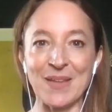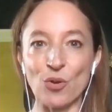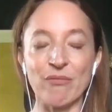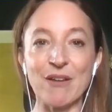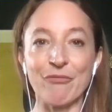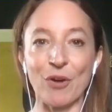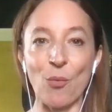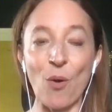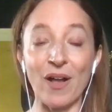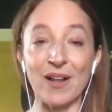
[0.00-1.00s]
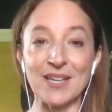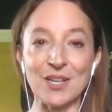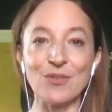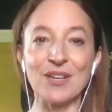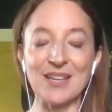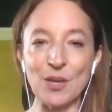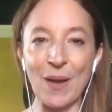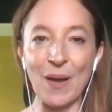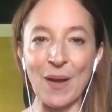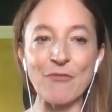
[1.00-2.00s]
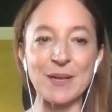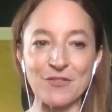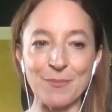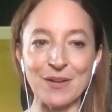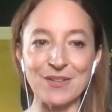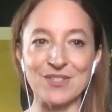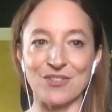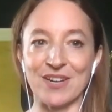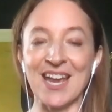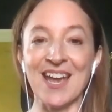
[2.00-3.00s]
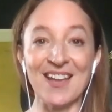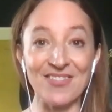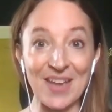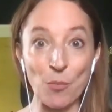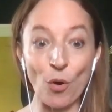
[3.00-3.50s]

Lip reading: in your career for a while, you have a bit of mastery.